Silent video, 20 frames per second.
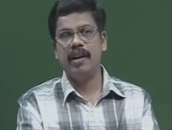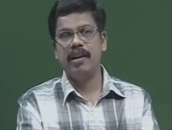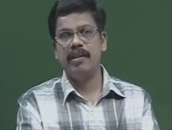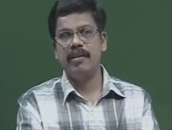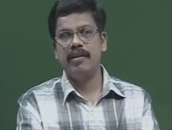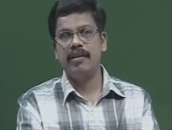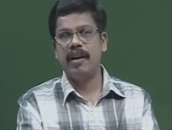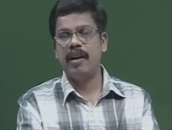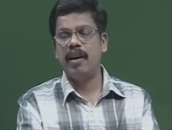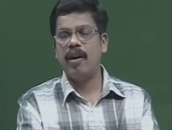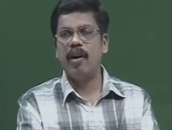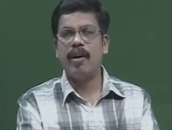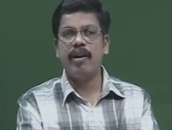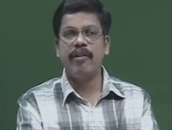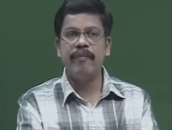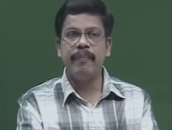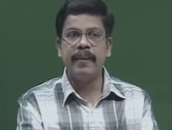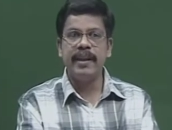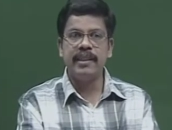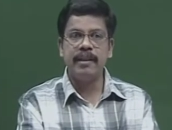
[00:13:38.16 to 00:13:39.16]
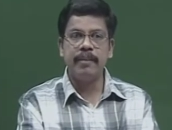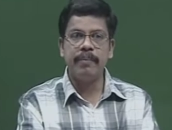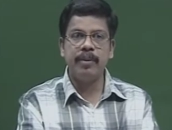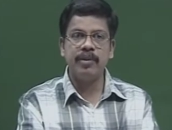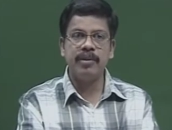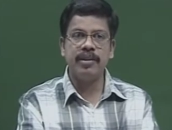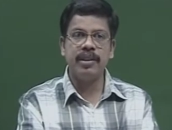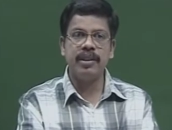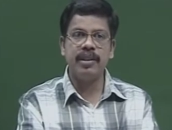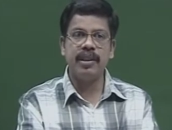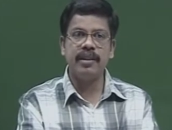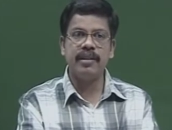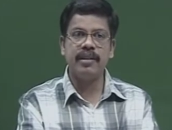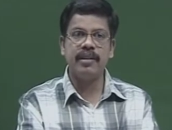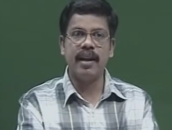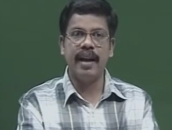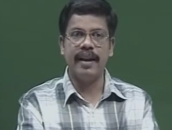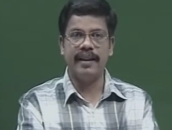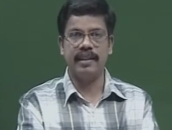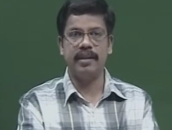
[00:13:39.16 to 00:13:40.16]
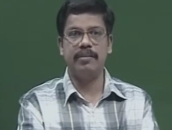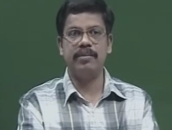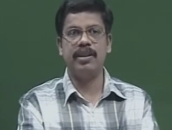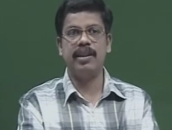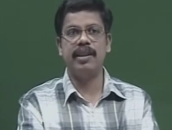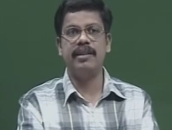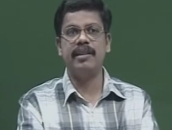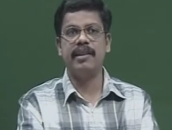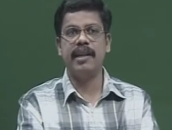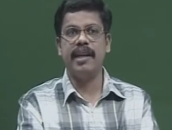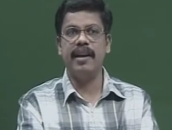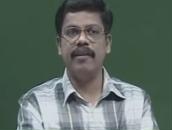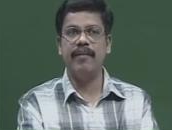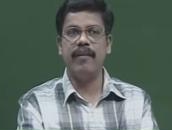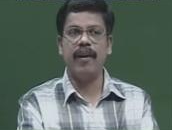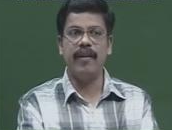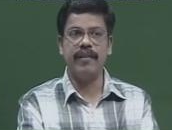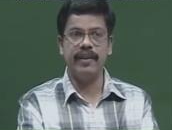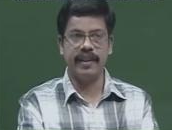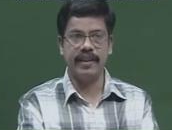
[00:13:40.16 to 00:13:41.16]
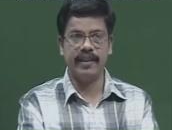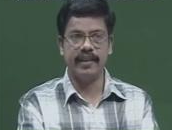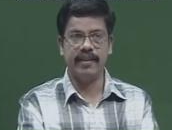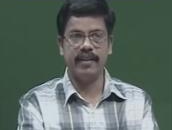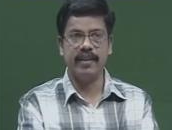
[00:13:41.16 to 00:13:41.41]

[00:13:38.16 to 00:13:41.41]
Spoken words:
There are a lot of presuppositions, assumptions involved here,